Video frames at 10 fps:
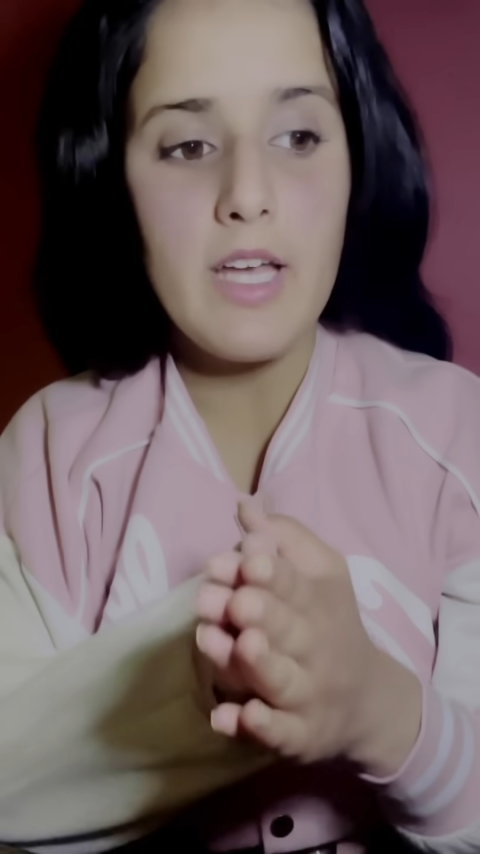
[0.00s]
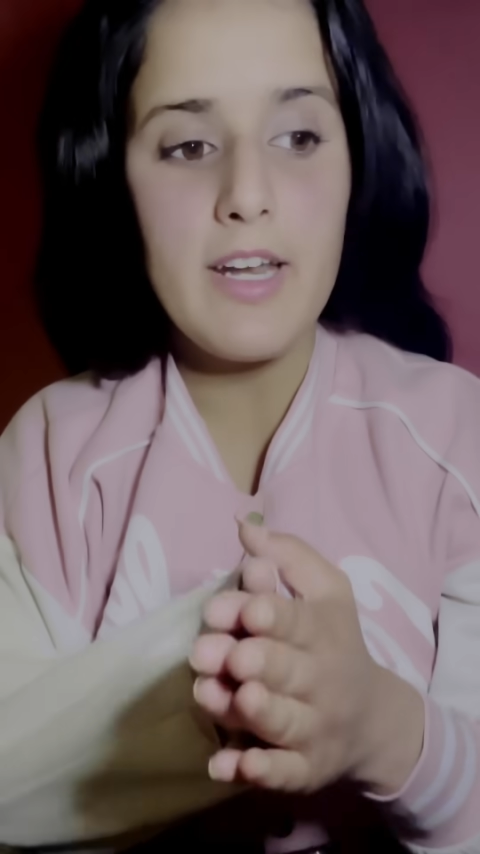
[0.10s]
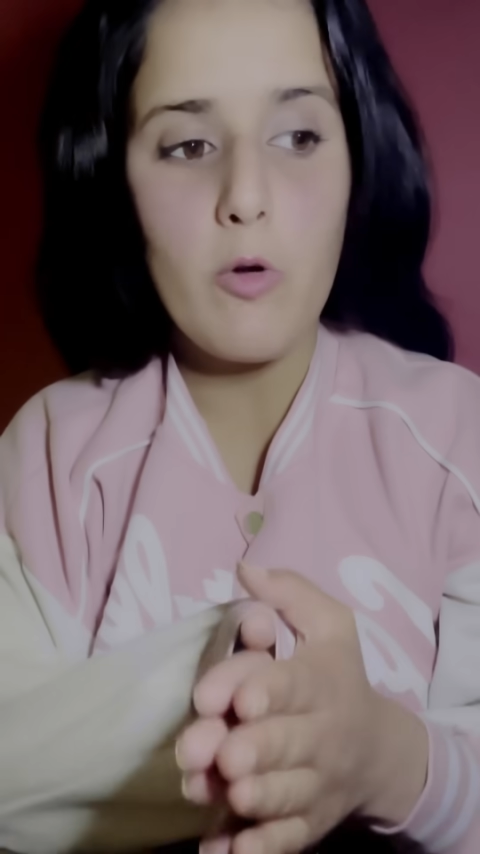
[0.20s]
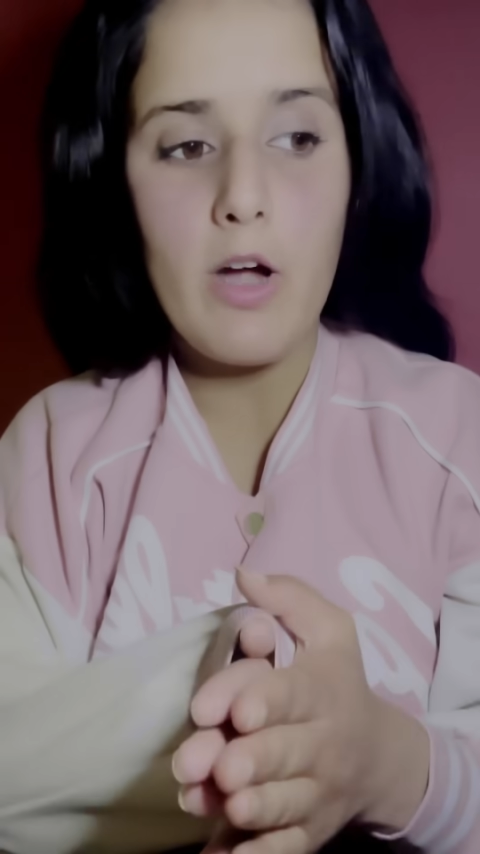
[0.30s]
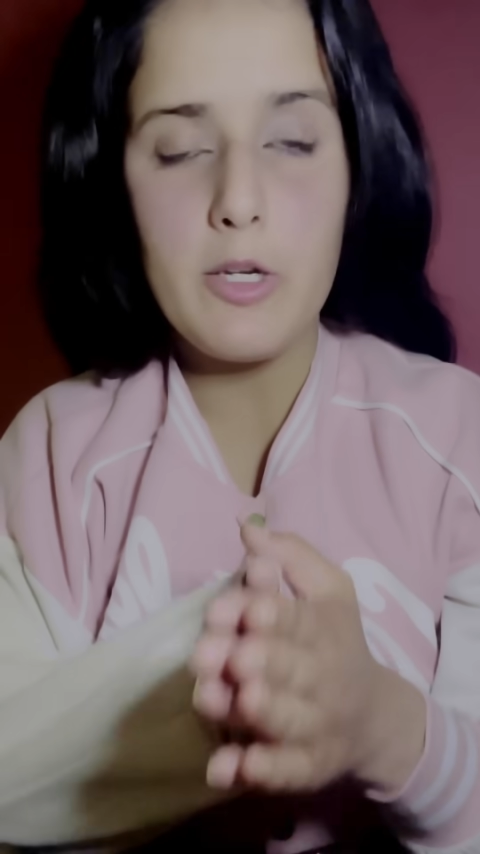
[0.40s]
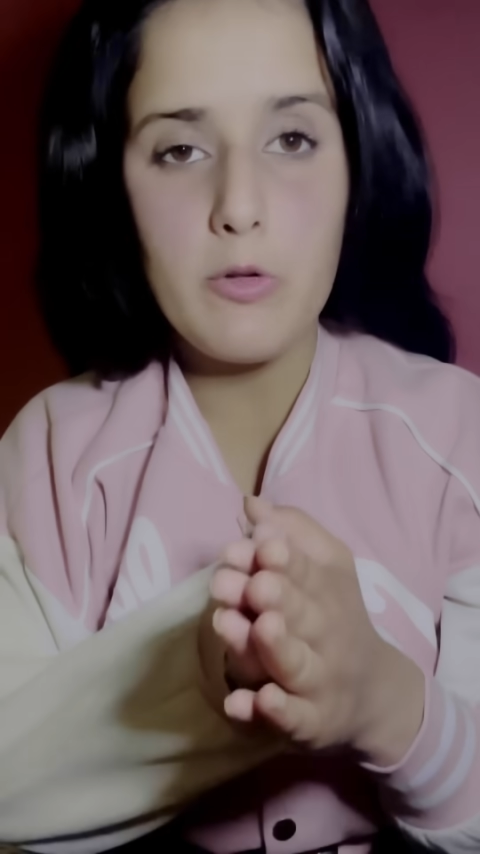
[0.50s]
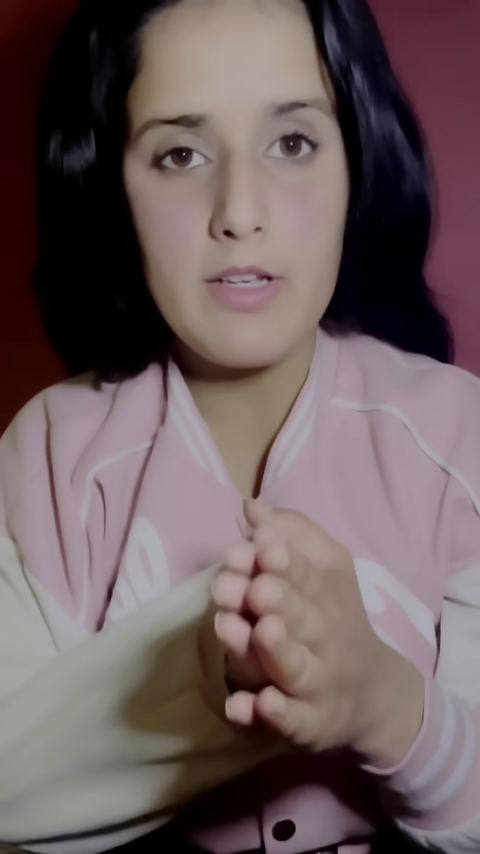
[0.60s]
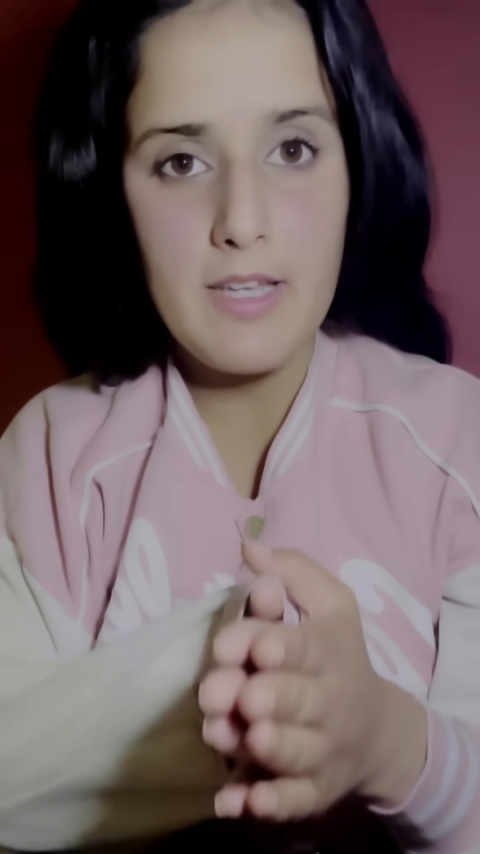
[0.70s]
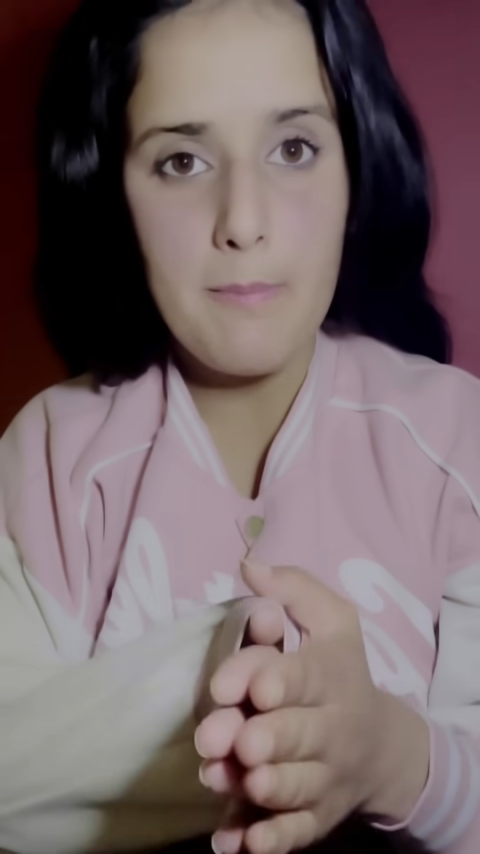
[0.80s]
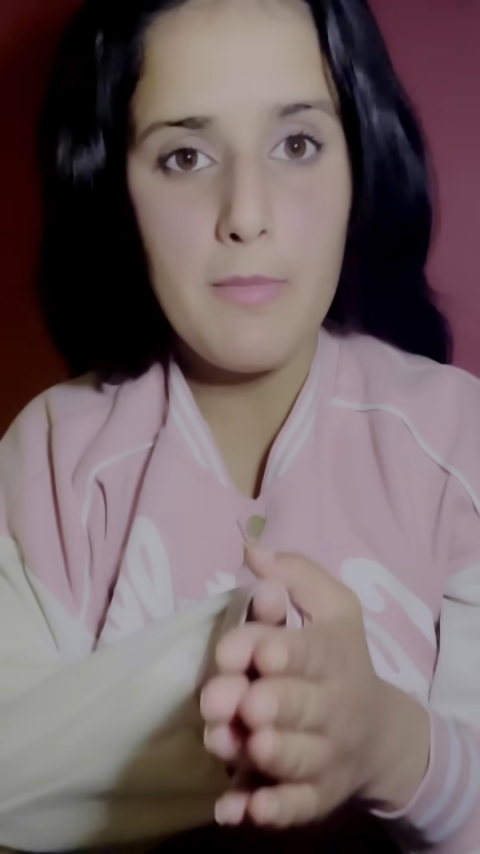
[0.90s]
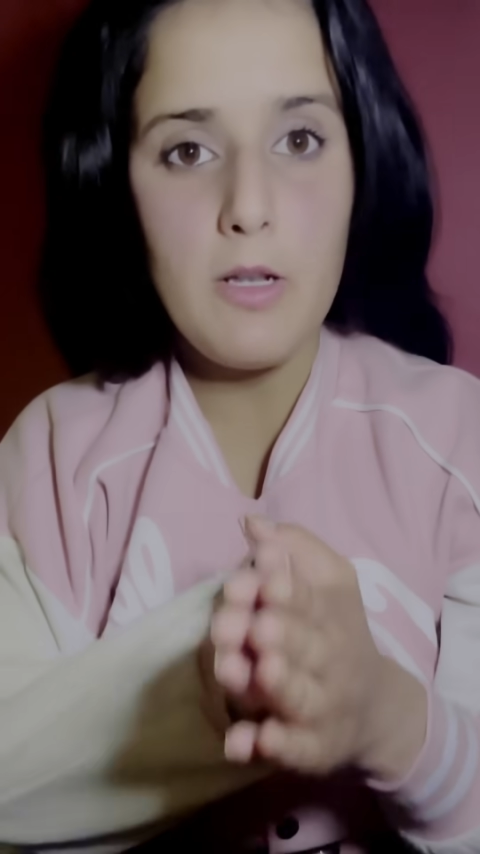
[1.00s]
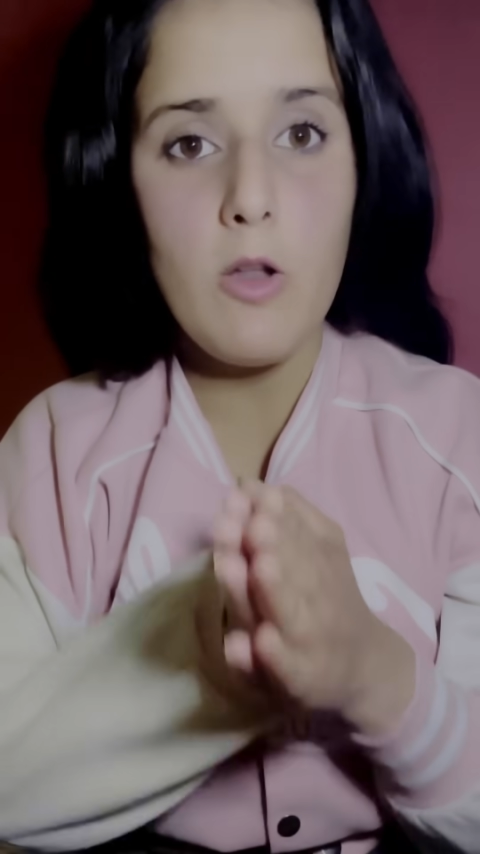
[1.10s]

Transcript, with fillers: are required to assemble